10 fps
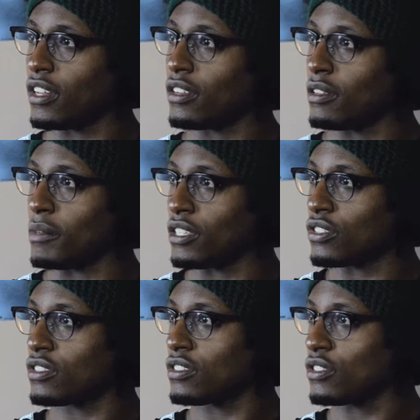than me
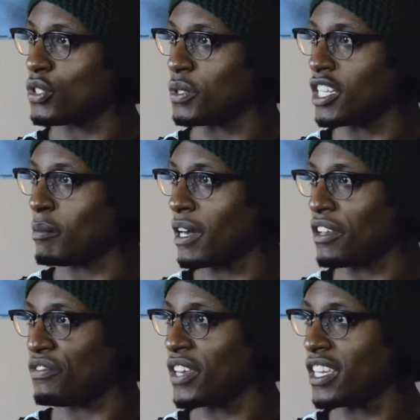just tweeting
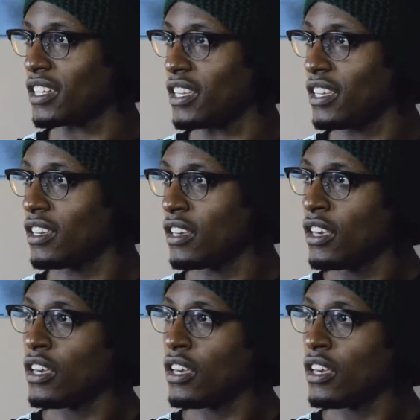about it vaguely.